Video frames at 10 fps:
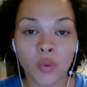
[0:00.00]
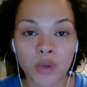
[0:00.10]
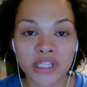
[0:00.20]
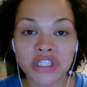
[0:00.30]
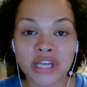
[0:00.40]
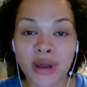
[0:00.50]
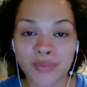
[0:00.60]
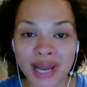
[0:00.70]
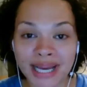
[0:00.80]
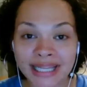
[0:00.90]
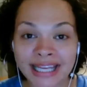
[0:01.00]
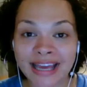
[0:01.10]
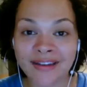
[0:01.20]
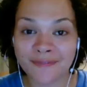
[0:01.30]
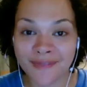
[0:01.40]
which
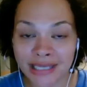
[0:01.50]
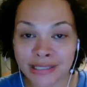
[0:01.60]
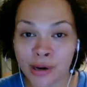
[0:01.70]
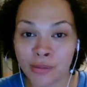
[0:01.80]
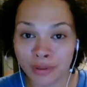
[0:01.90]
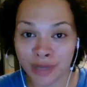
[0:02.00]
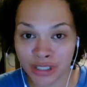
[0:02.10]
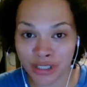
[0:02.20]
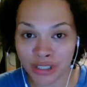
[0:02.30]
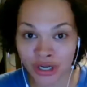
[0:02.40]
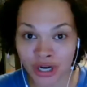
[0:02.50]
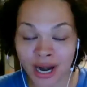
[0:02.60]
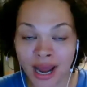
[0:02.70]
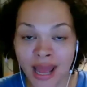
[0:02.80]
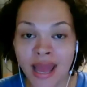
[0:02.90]
directly affects her blood
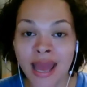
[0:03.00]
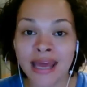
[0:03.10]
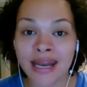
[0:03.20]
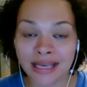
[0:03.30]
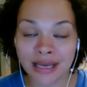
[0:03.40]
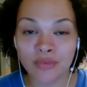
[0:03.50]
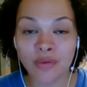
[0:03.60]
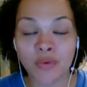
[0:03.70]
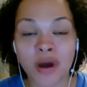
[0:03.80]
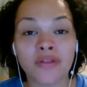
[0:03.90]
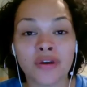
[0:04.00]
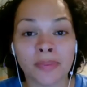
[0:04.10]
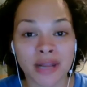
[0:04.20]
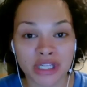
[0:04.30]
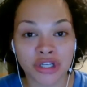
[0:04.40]
sugar and again, we want the
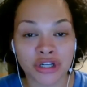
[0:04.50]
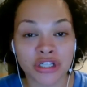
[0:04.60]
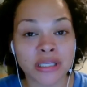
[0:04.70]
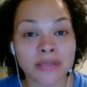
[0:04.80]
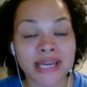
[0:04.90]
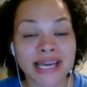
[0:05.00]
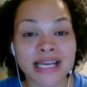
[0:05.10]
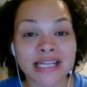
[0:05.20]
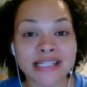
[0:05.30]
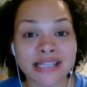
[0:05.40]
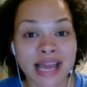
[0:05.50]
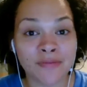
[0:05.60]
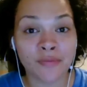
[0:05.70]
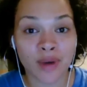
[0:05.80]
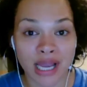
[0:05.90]
blood sugars to be in a
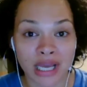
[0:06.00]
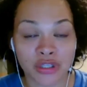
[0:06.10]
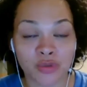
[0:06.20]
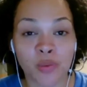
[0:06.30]
safe range.